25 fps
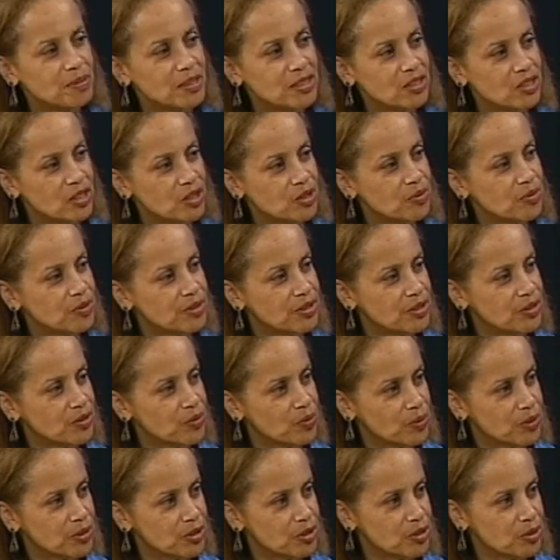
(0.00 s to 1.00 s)
secret in
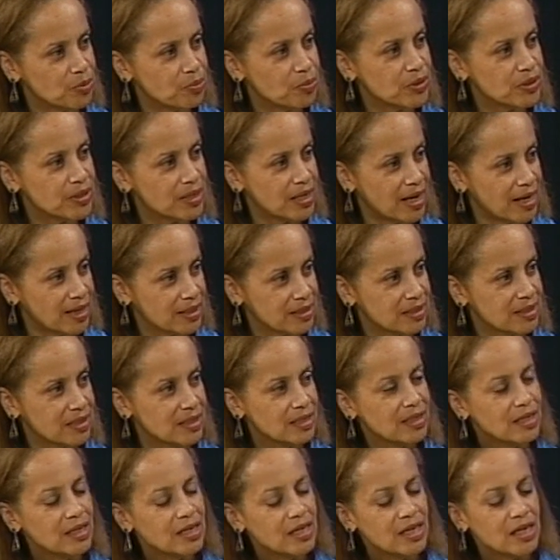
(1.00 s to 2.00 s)
order to protect
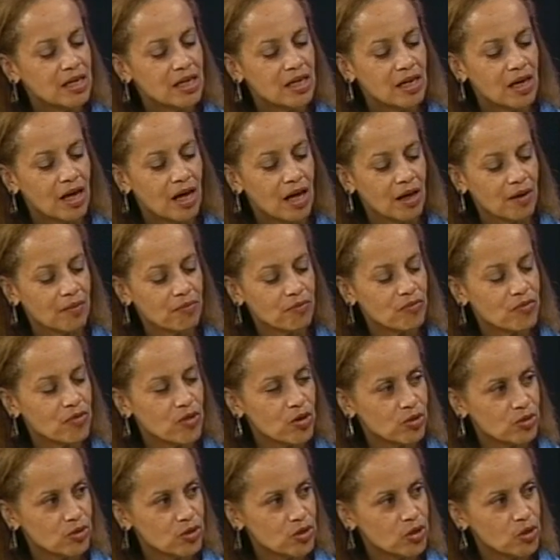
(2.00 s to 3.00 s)

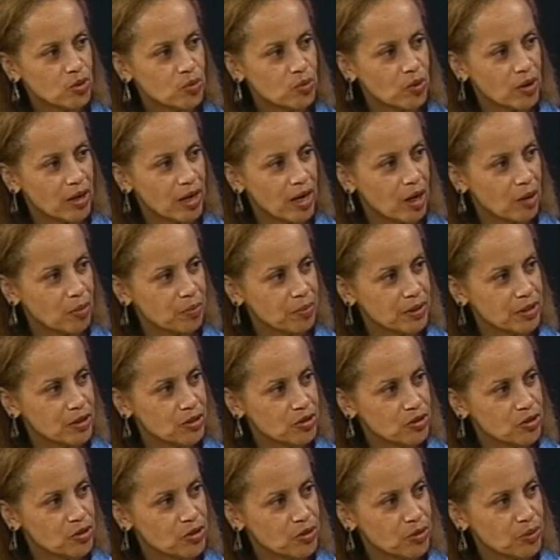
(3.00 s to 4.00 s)
those who were
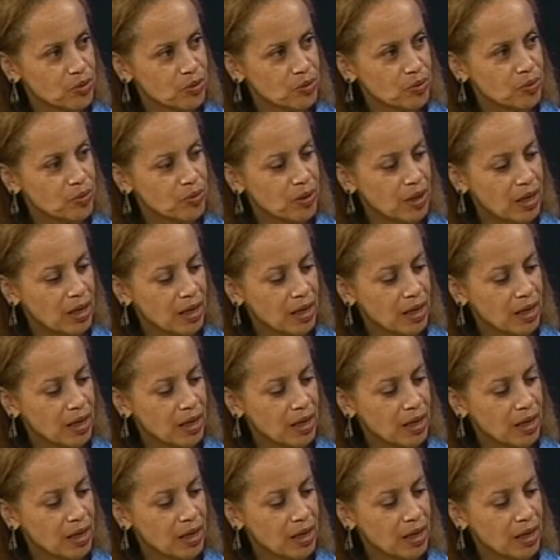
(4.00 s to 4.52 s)
helping to,